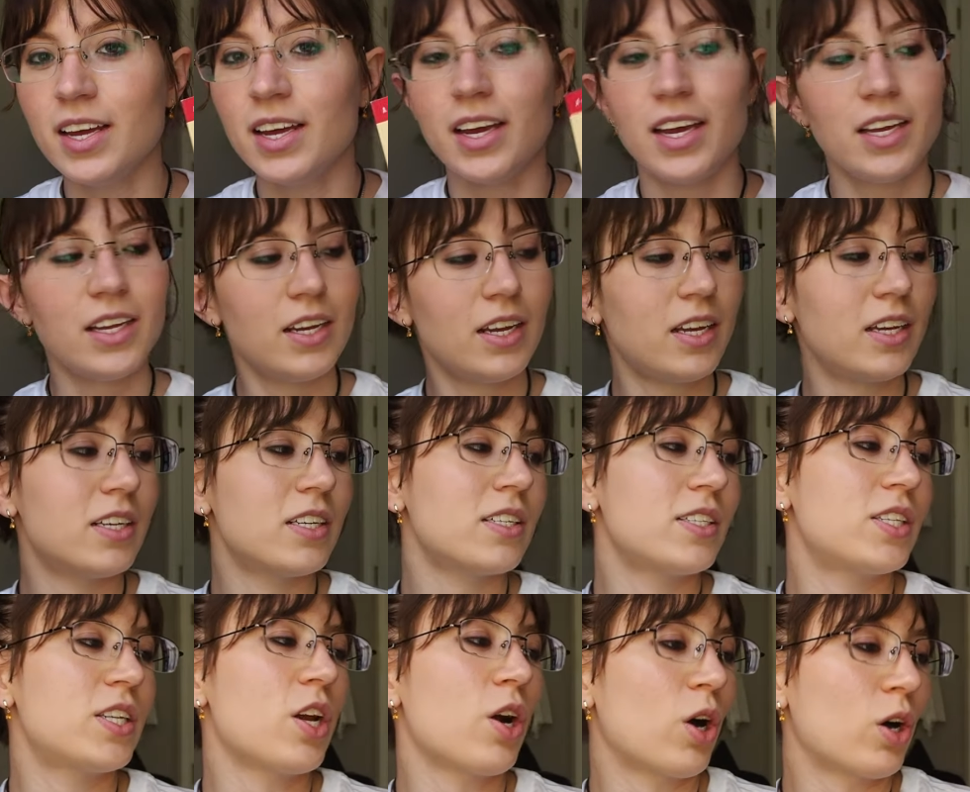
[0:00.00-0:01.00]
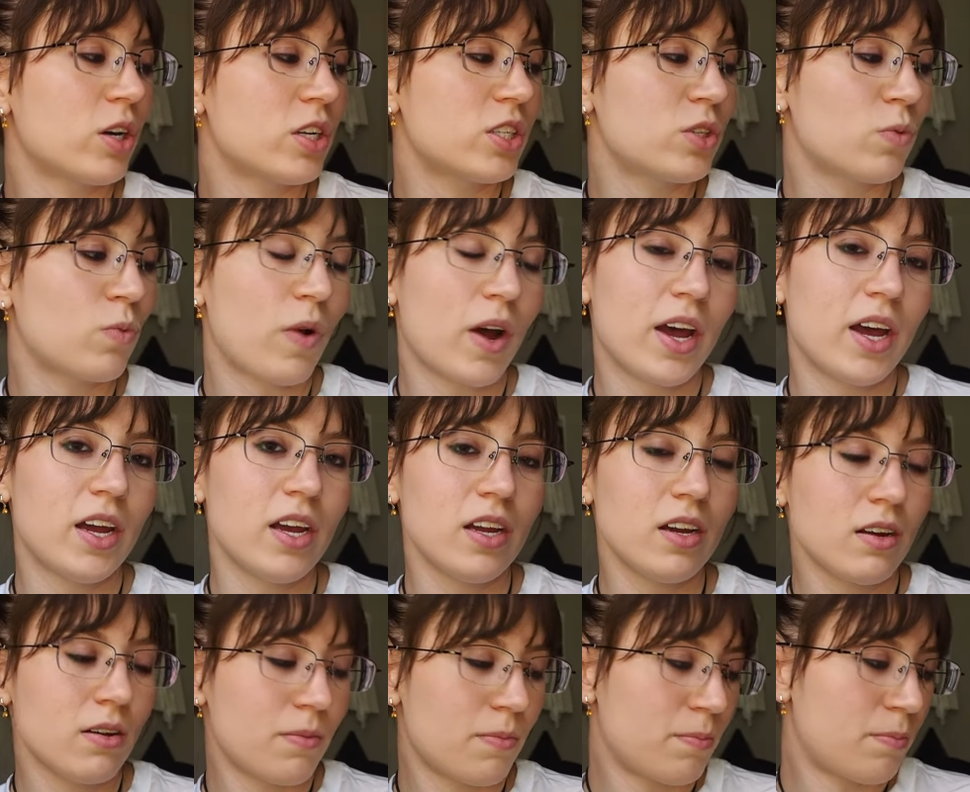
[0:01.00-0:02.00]
It is The Artist's Way
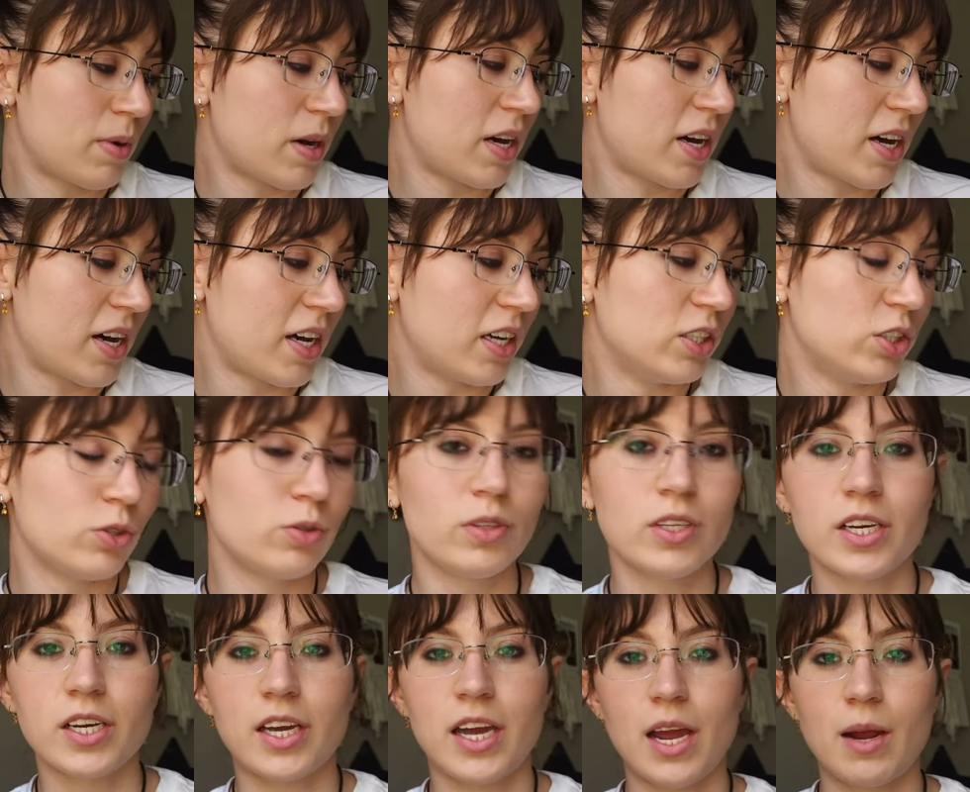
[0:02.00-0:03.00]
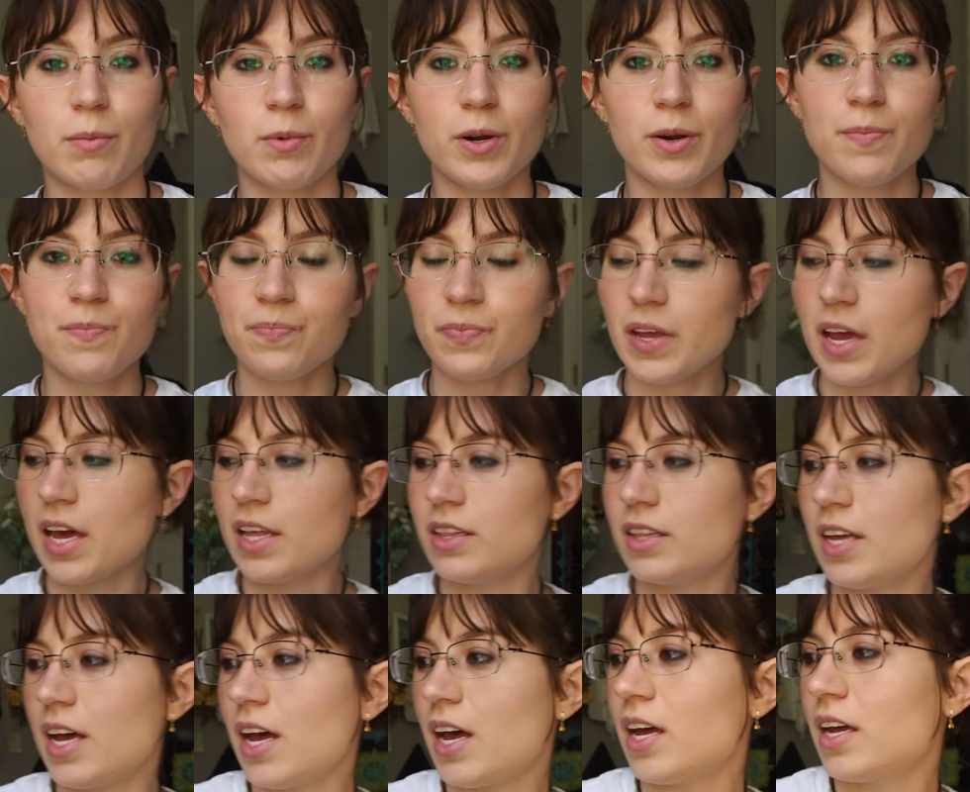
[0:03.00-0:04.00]
by Julia Cameron, and
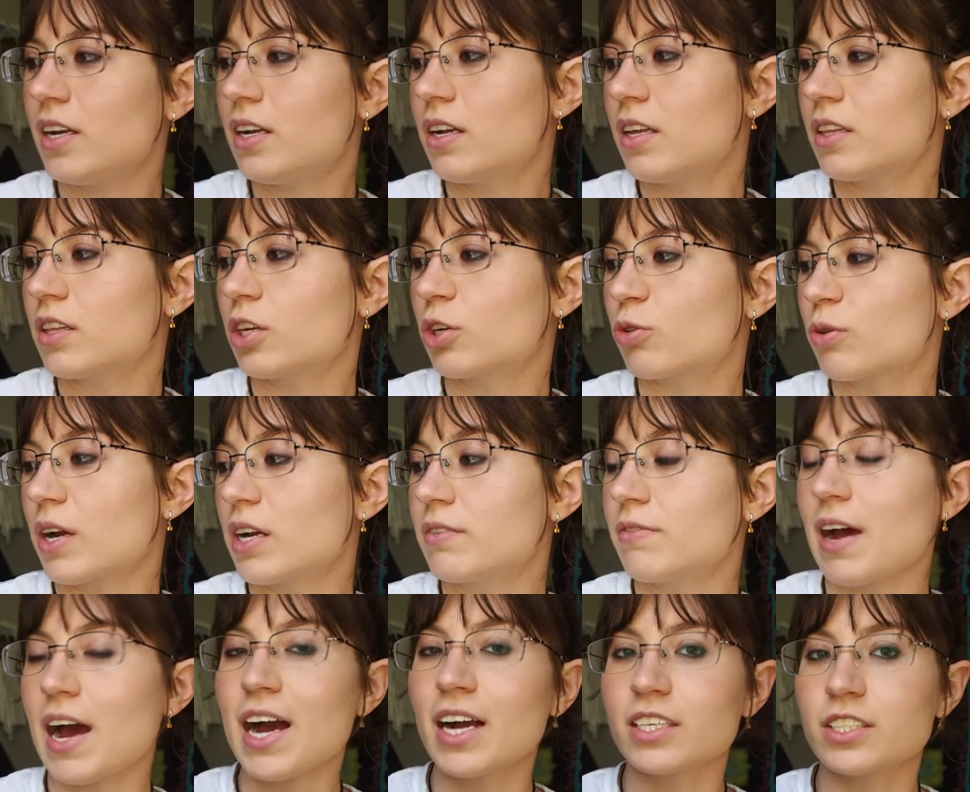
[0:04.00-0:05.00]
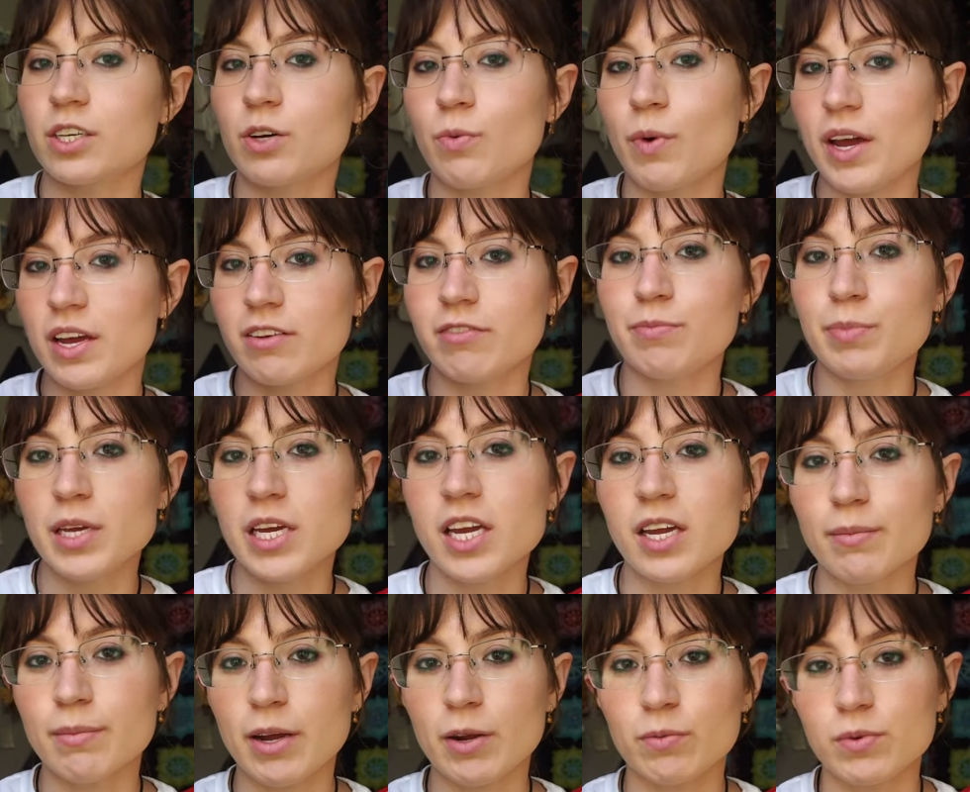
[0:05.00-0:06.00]
then The Creative Act, A Way of
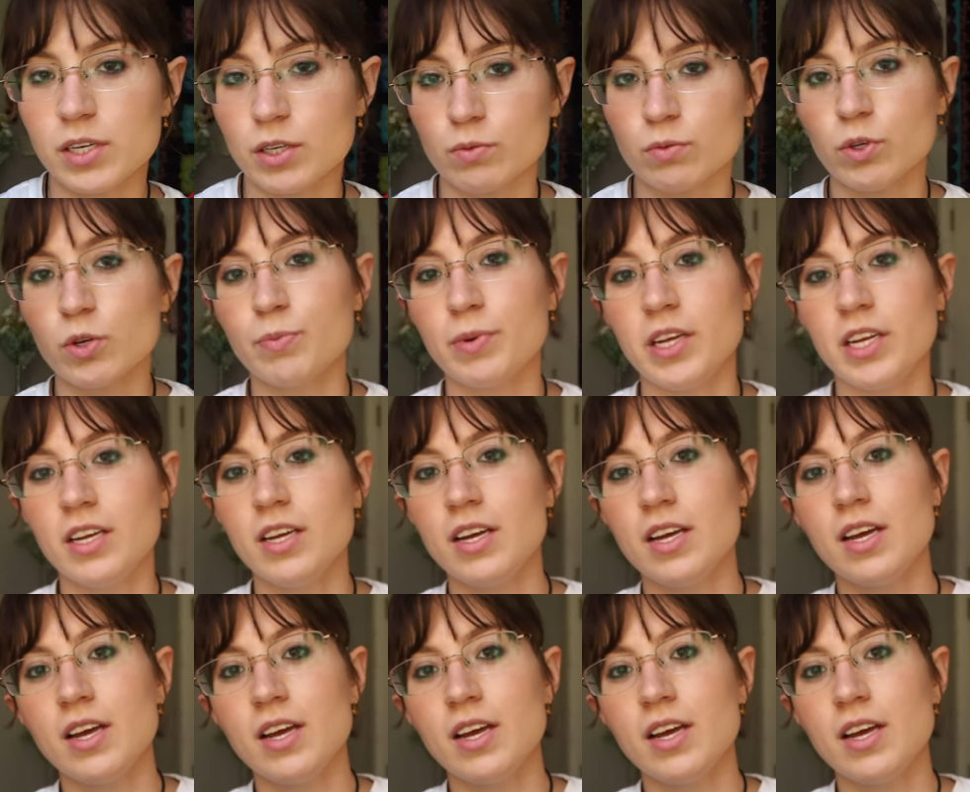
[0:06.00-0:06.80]
Being by Rick Rubin.